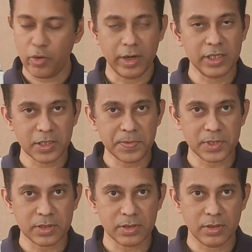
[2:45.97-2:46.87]

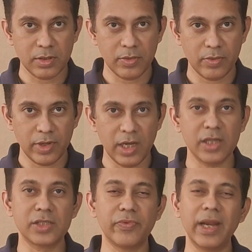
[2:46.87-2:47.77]
Quadriceps
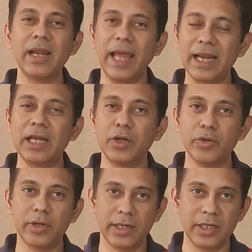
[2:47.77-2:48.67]
is very likely
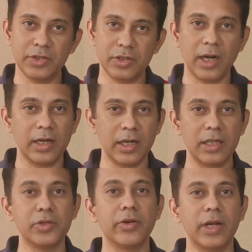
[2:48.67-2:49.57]
to get injured
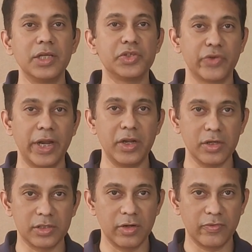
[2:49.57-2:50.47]
until you really strained
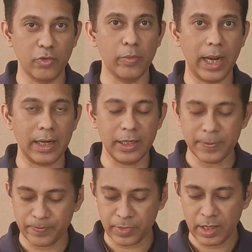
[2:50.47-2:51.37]
yourself too
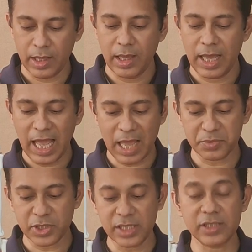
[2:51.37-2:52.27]
badly.
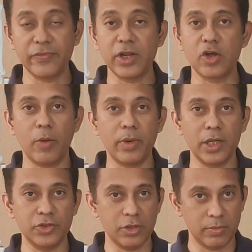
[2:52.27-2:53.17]
Hamstring is a very
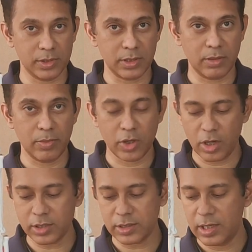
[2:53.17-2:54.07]
commonly injured muscle
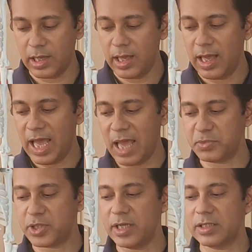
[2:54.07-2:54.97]
because
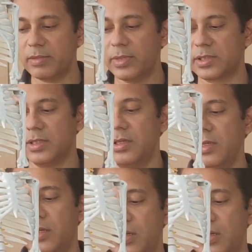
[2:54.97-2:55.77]
hamstring is a muscle